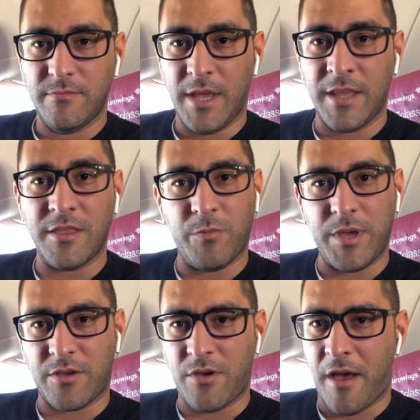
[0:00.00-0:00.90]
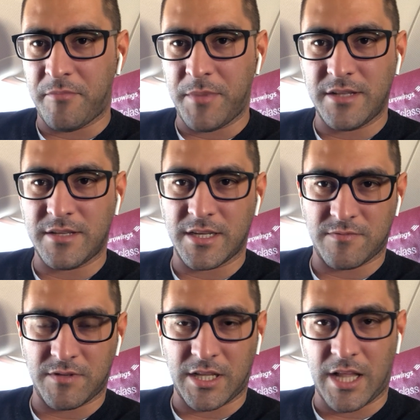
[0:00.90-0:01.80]
In the week you have meetings
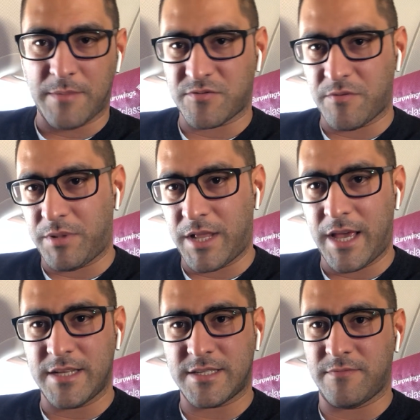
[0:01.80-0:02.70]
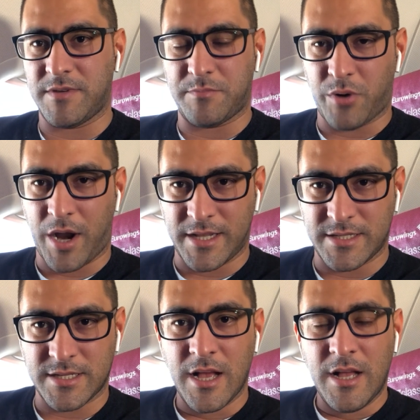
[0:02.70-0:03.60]
with clubs, with players, with
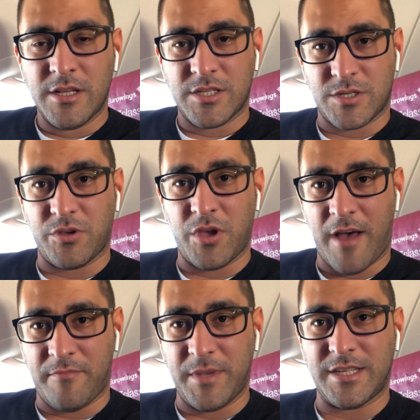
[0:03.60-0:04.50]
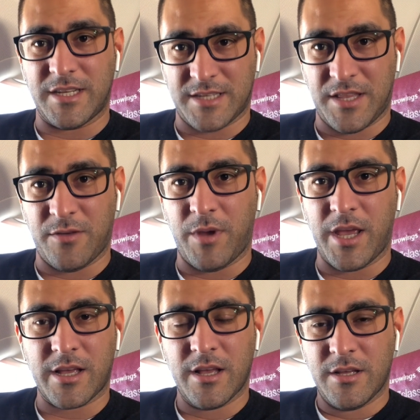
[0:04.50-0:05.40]
brands. So you have meetings in the
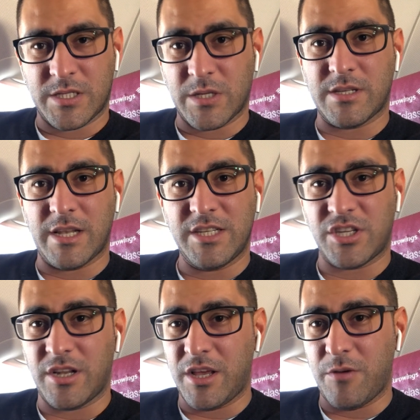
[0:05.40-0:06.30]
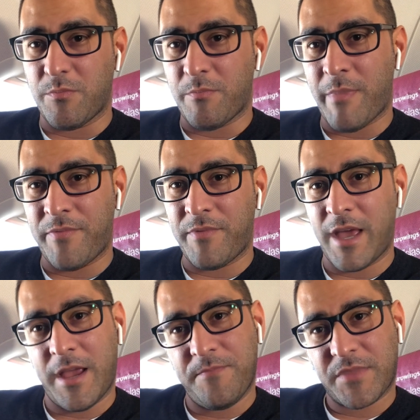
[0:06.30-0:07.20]
week. So it's literally
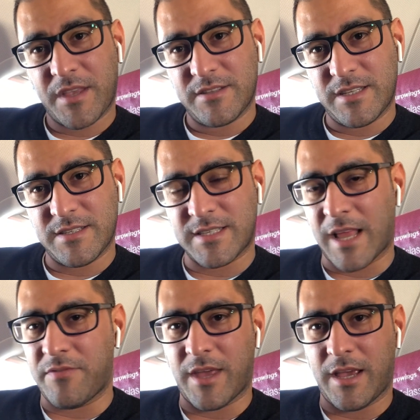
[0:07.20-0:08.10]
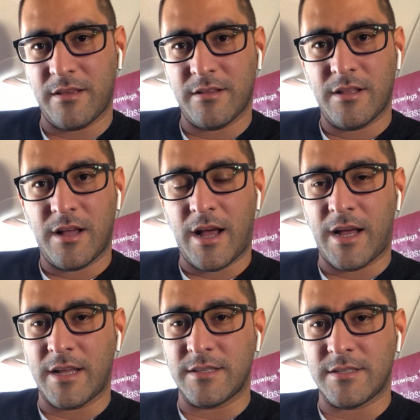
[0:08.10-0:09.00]
Monday to Sunday.
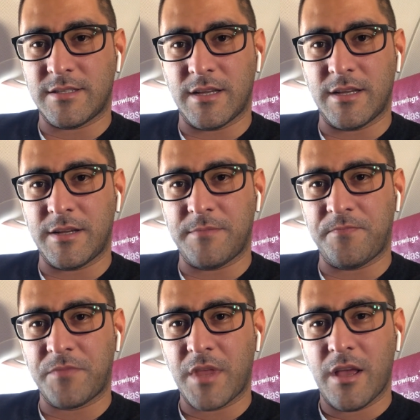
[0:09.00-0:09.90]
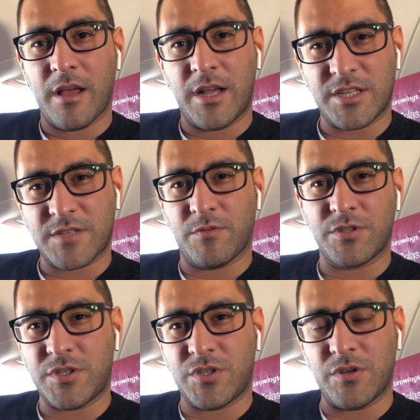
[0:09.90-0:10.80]
And I just
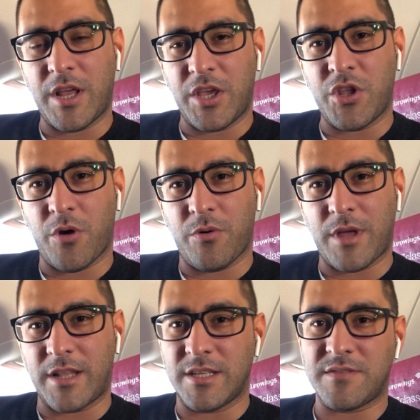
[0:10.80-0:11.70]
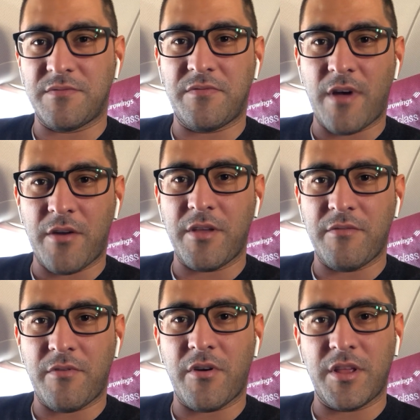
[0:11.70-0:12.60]
wanted to let you know that it's very,
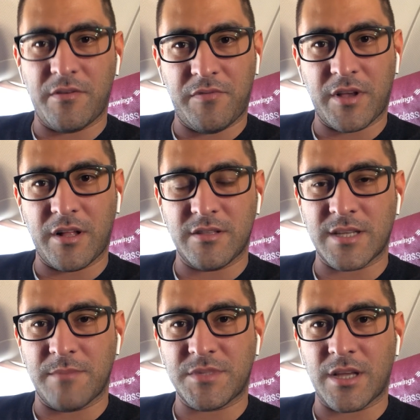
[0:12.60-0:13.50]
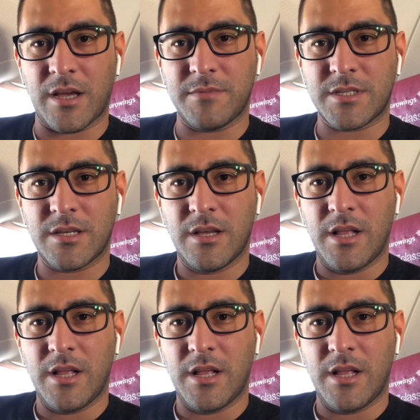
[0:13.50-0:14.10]
very difficult sometimes.